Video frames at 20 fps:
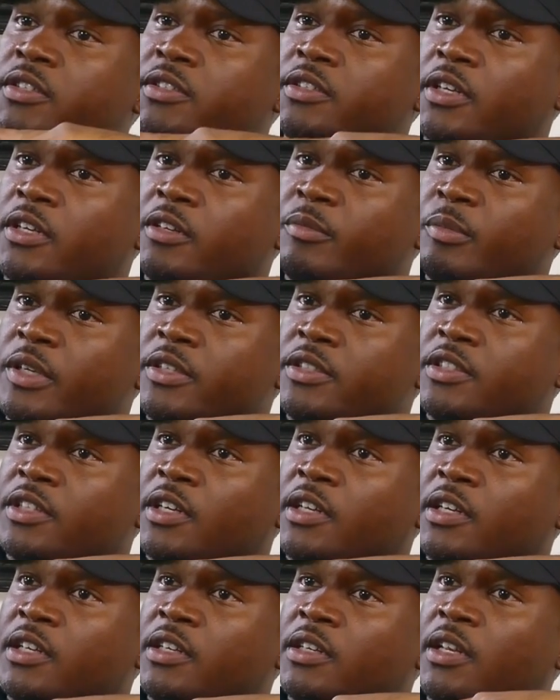saying
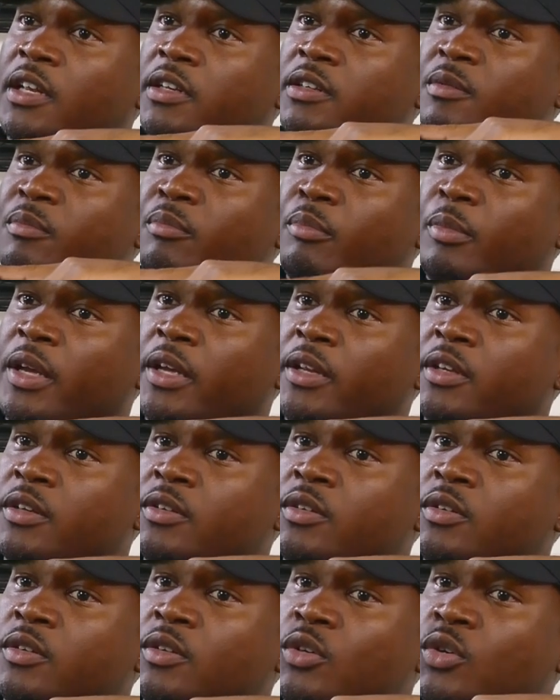basically that the
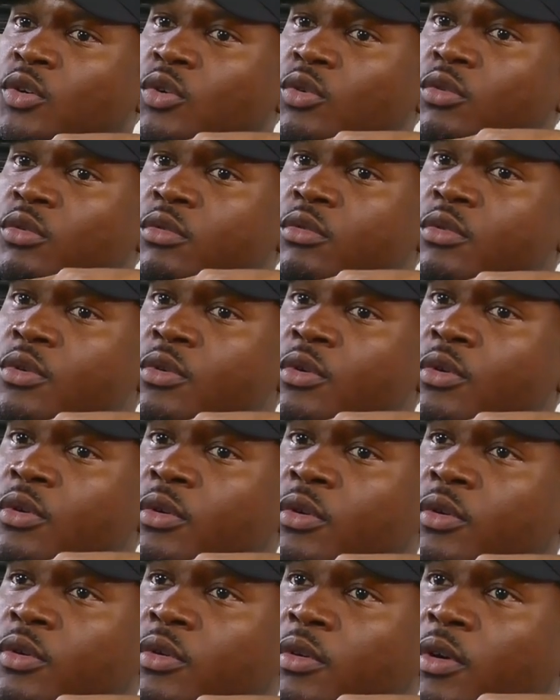men
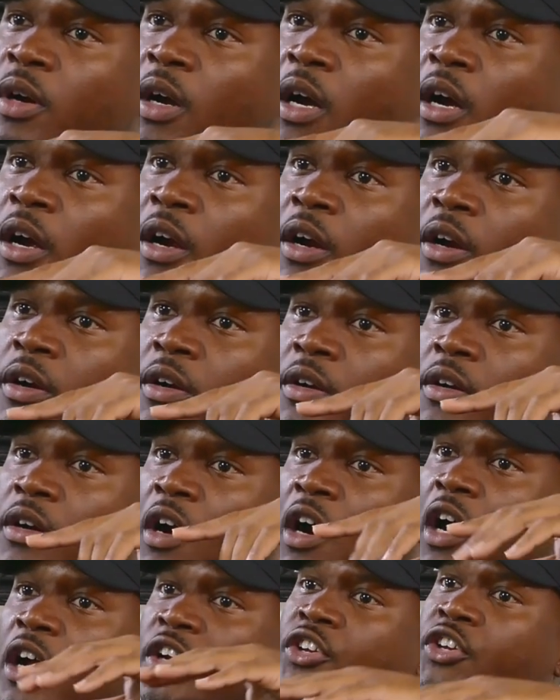who are
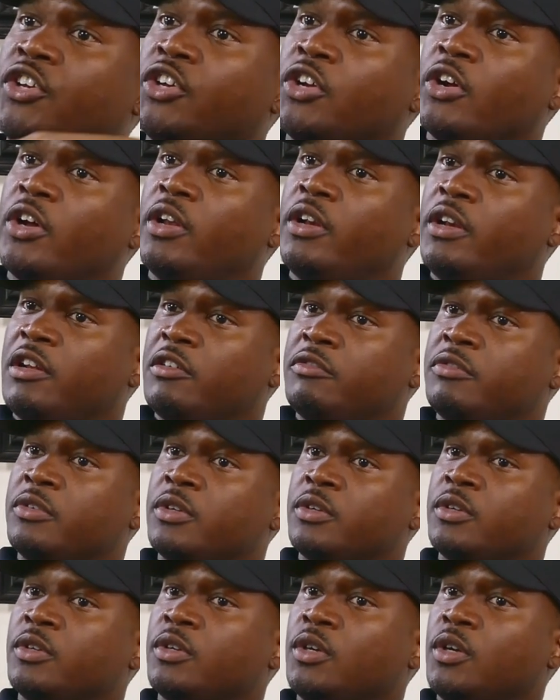on your
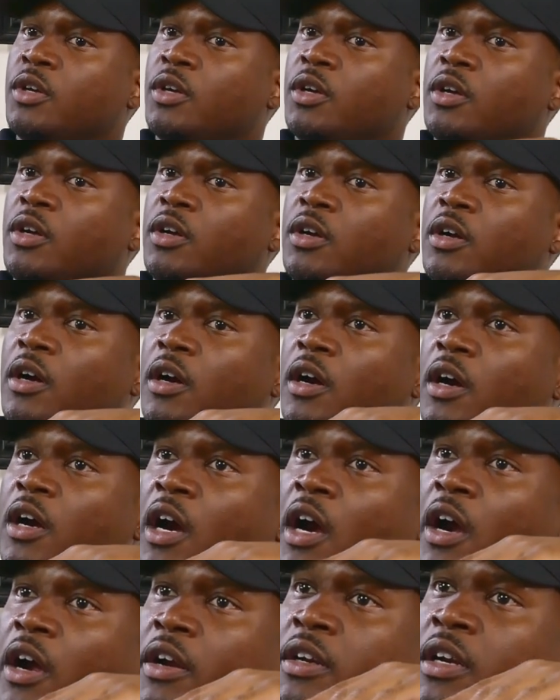level
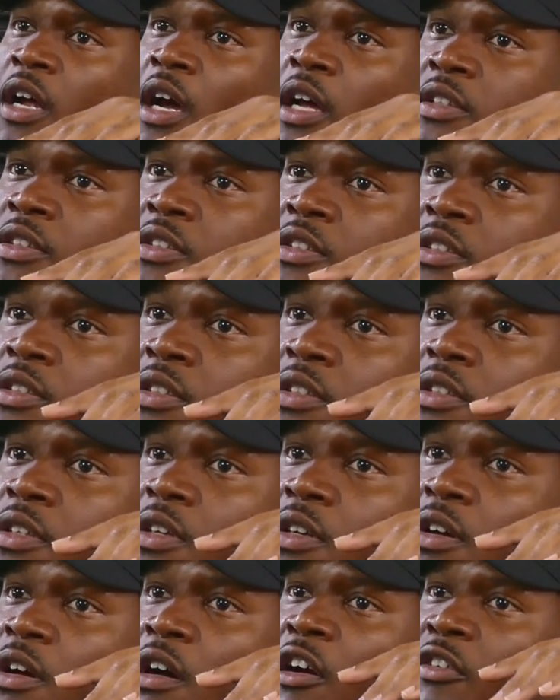are not
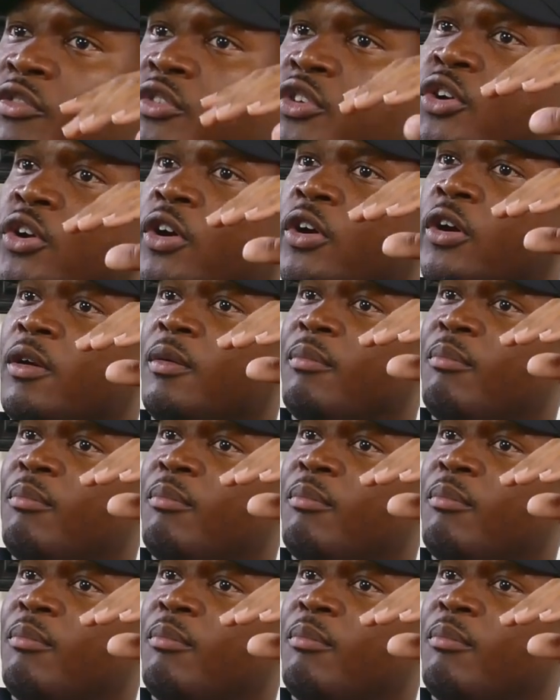of your